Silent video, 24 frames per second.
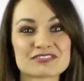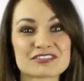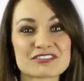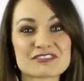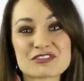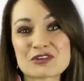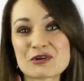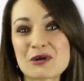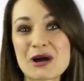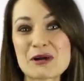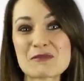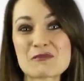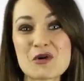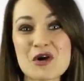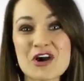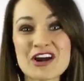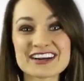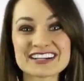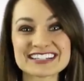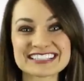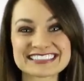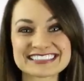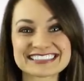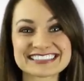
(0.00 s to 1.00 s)
If you want more,
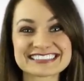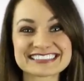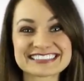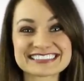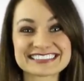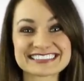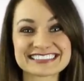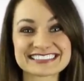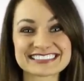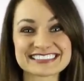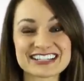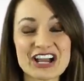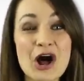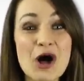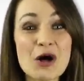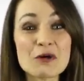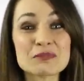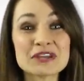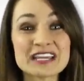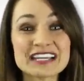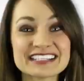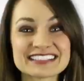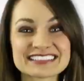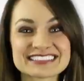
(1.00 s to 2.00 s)
call
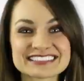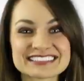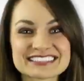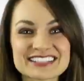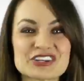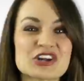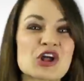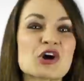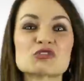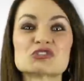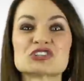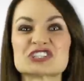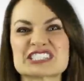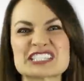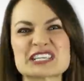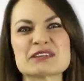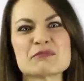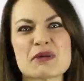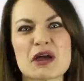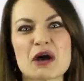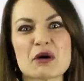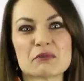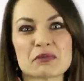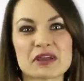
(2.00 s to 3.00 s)
me. No, just
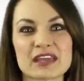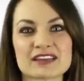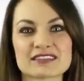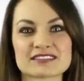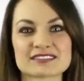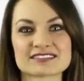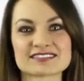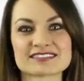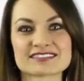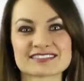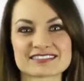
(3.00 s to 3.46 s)
email me.